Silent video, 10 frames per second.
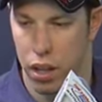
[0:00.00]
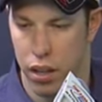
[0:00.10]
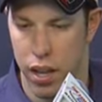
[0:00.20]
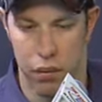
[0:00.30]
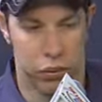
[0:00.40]

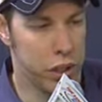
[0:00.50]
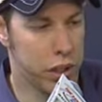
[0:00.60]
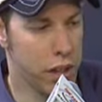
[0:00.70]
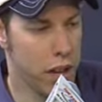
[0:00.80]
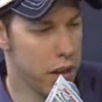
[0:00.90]
yeah,
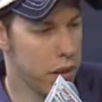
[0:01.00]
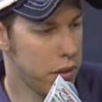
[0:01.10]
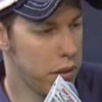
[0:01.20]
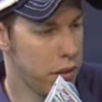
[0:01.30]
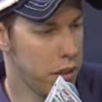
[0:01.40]
just,
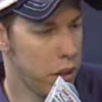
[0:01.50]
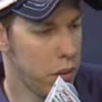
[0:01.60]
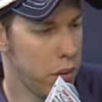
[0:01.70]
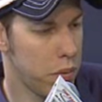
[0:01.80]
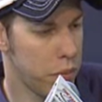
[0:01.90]
you
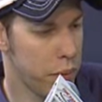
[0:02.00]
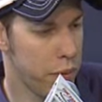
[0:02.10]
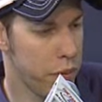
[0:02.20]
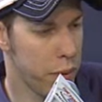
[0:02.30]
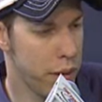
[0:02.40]
know,
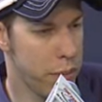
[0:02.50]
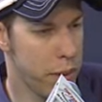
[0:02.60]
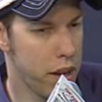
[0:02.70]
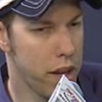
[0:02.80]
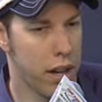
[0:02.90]
ready for
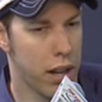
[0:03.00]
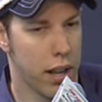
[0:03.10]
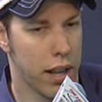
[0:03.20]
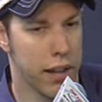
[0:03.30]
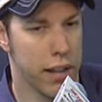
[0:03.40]
Richmond, and
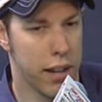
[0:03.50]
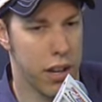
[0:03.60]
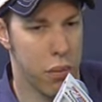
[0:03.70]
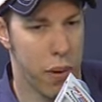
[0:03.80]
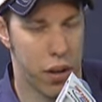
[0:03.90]
got the
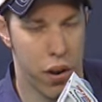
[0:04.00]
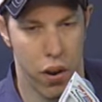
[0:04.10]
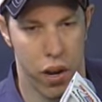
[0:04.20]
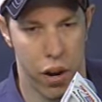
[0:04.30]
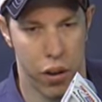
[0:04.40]
Nationwide
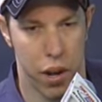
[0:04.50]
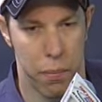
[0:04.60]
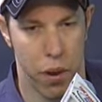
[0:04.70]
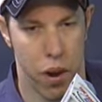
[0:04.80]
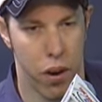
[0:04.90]
car here,
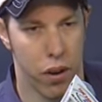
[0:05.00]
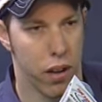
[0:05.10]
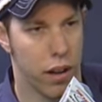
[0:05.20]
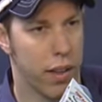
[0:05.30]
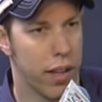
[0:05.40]
Cup car,
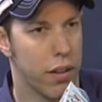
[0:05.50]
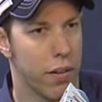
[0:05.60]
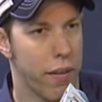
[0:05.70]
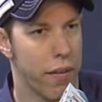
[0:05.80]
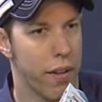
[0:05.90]
and I think
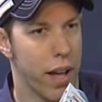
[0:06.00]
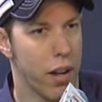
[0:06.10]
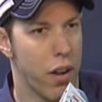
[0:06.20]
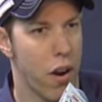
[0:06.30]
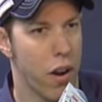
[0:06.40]
that I've even
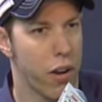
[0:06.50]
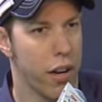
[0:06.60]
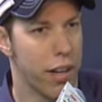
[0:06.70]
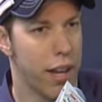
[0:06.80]
got a car entered in the